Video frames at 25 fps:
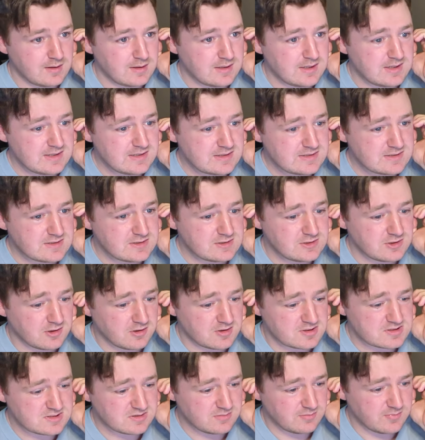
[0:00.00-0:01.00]
Is
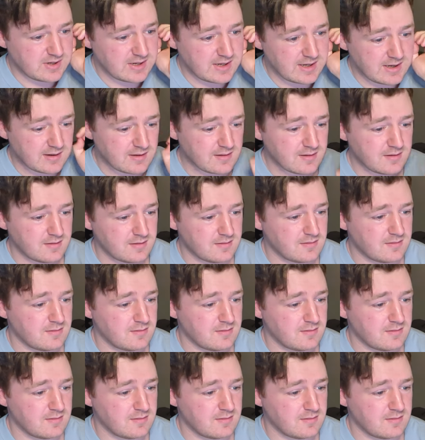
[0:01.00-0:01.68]
Johnson back?